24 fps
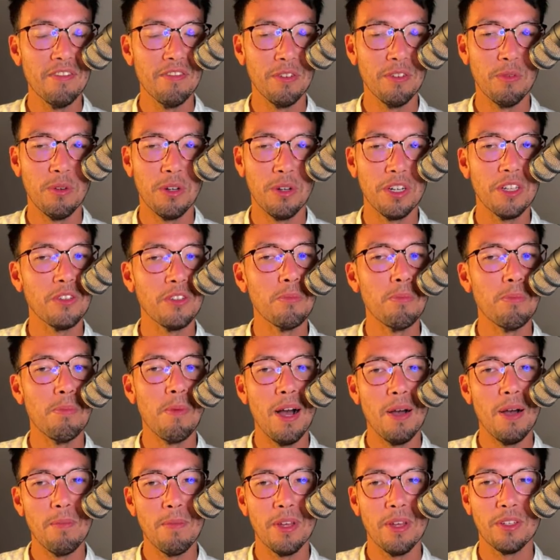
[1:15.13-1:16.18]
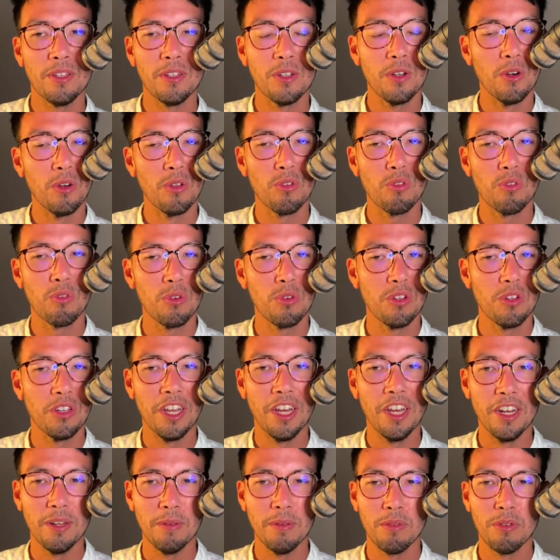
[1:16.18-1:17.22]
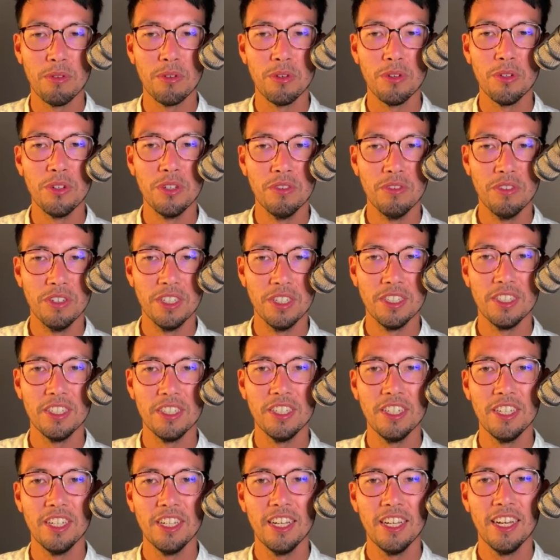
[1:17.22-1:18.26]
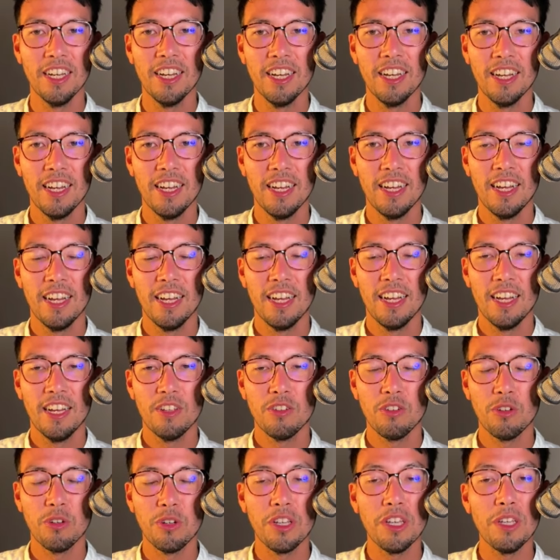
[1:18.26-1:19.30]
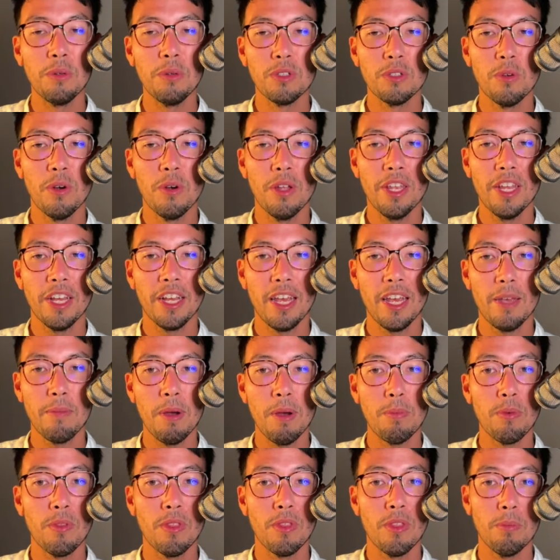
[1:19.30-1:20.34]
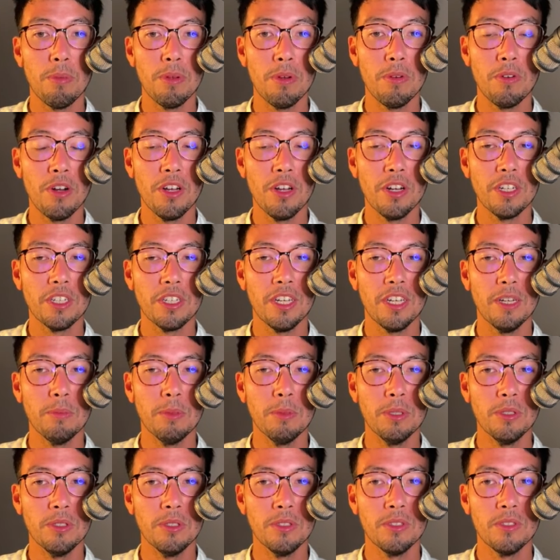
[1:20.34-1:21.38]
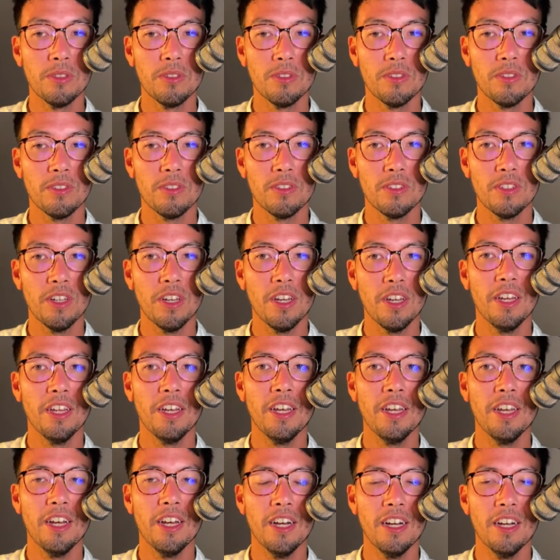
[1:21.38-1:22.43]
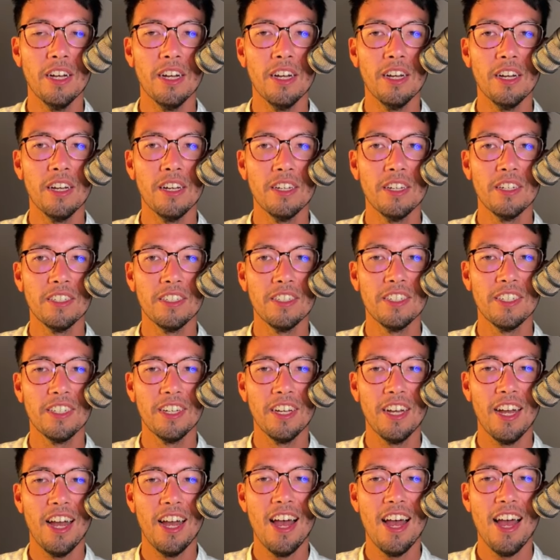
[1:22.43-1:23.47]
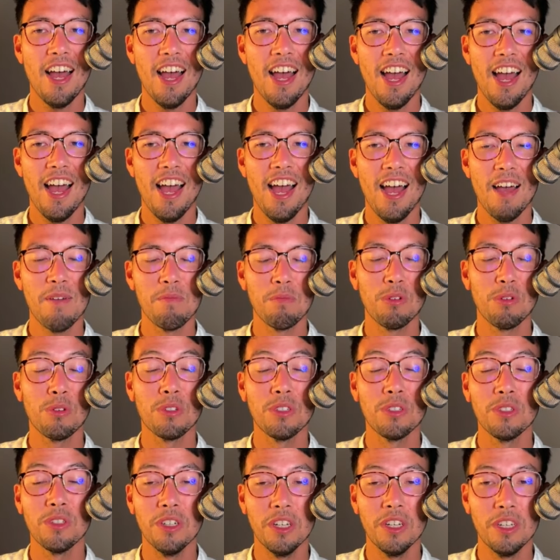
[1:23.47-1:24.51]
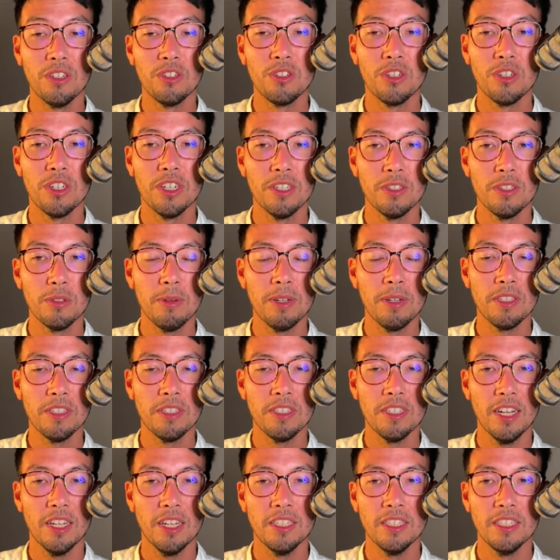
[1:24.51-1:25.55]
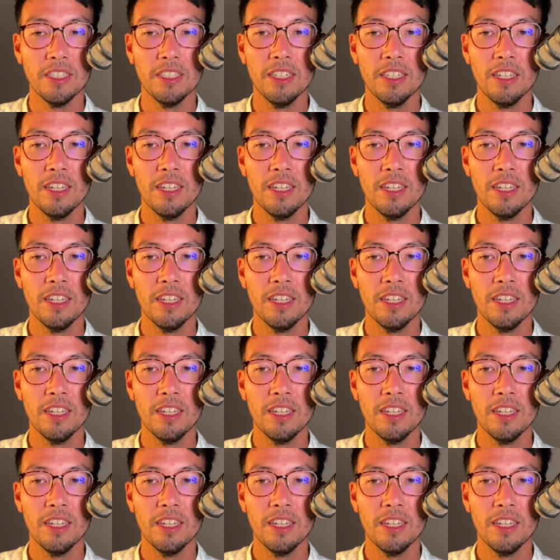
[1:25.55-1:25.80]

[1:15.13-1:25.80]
and what his mom had to go through to get him through university. So he was the one that came up with the periodic table, and I'm sure you'll enjoy it as much as I did.